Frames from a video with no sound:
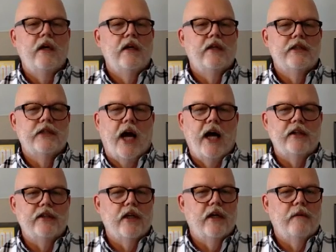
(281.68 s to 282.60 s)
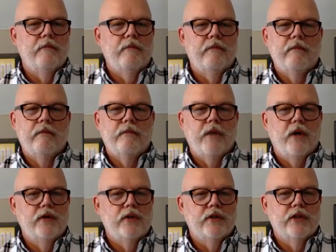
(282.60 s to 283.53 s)
Signs up,
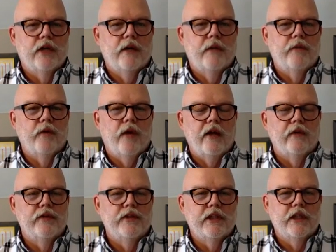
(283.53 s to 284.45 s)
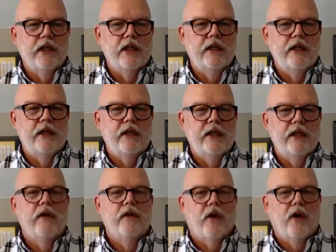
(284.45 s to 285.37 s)
posters up throughout the facility,
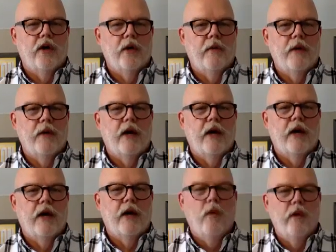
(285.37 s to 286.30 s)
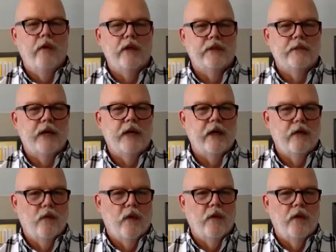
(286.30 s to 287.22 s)
talking about what we would expect and
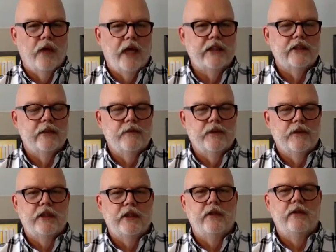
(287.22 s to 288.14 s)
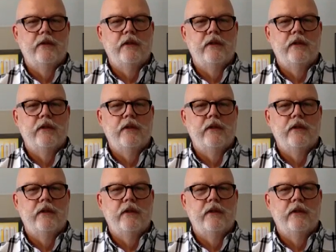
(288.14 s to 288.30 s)
what we would ask them to do.